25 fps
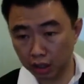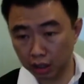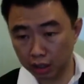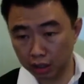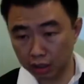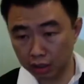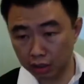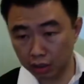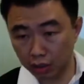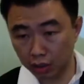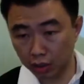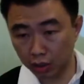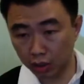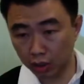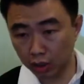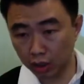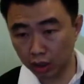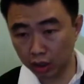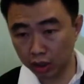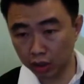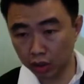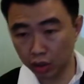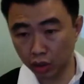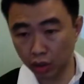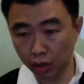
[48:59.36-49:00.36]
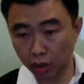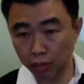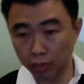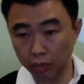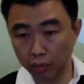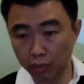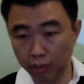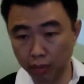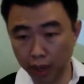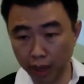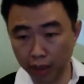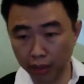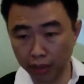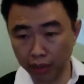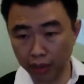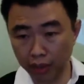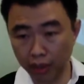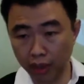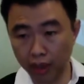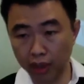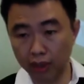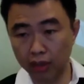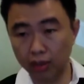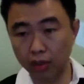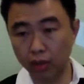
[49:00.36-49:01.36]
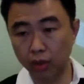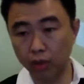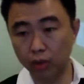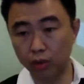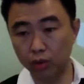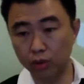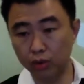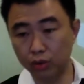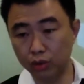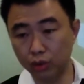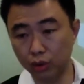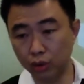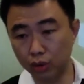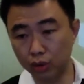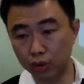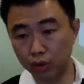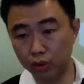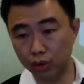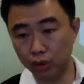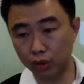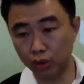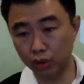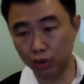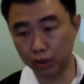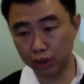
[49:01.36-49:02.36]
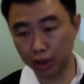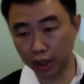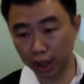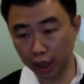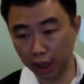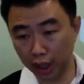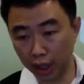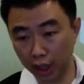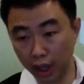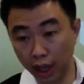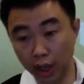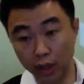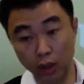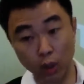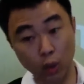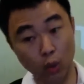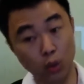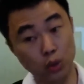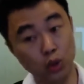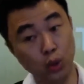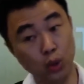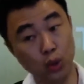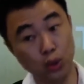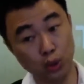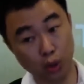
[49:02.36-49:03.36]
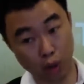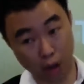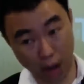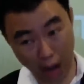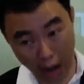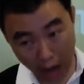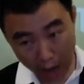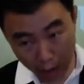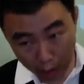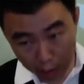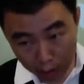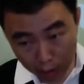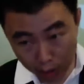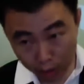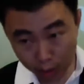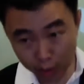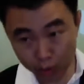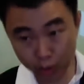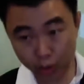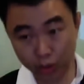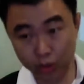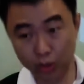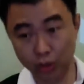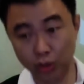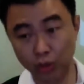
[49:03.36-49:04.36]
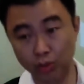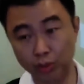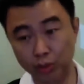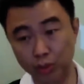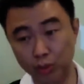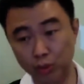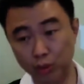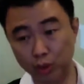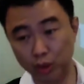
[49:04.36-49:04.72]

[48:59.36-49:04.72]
So your month and also your day and also your hour also is going to be Wu